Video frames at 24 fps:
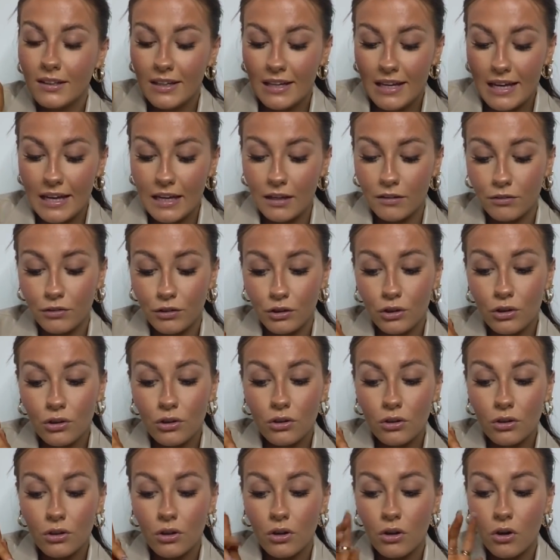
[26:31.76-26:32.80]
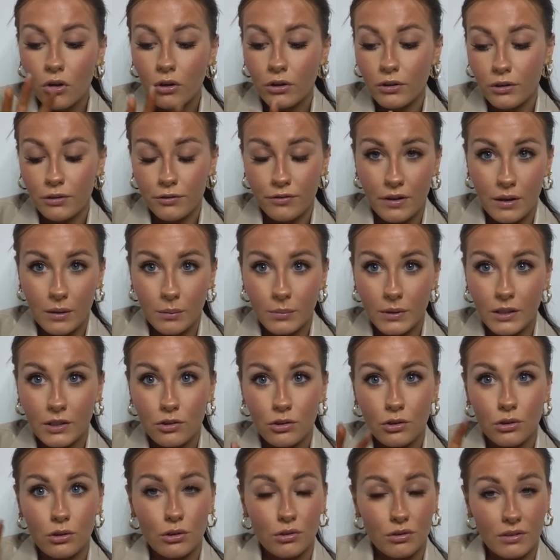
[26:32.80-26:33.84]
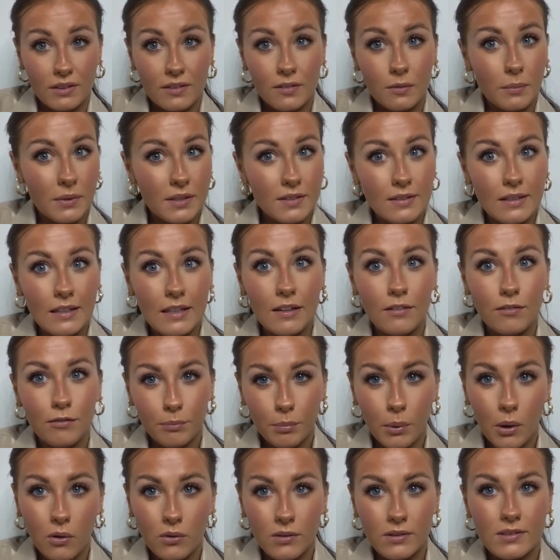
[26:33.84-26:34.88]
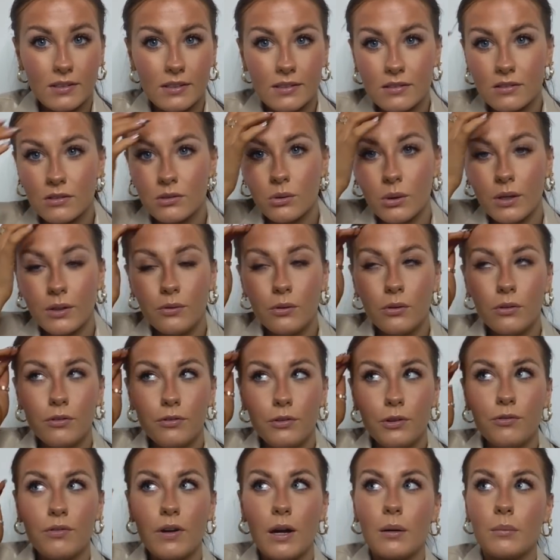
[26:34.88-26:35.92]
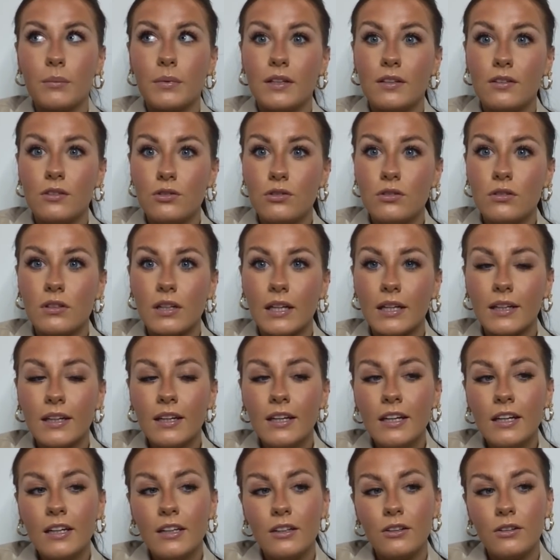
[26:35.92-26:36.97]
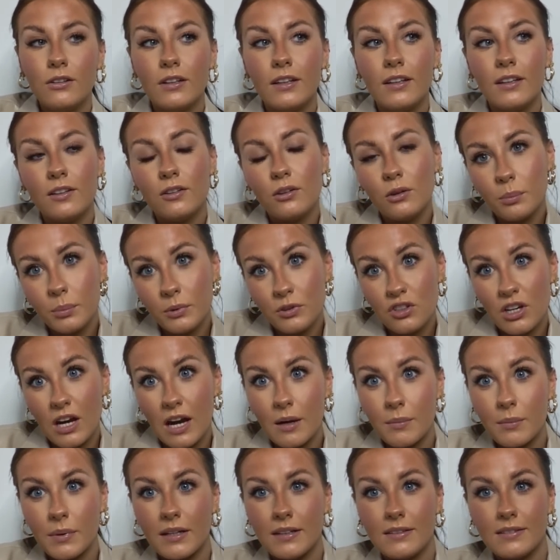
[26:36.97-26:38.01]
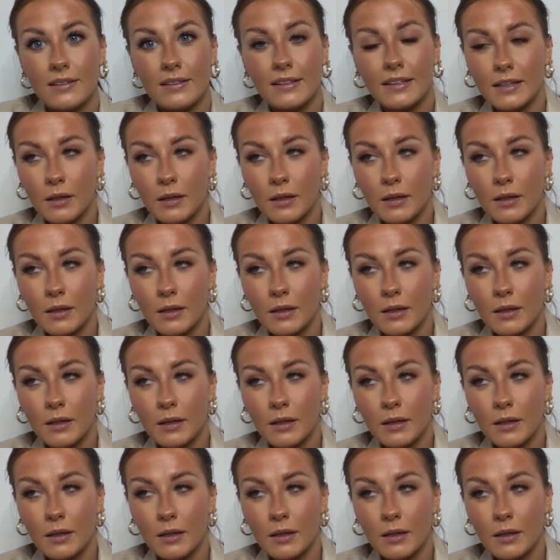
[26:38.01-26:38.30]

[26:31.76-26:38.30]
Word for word: If you or your family do Christmas Eve boxes, so I know a few families do like, you know, like they do pyjamas and like a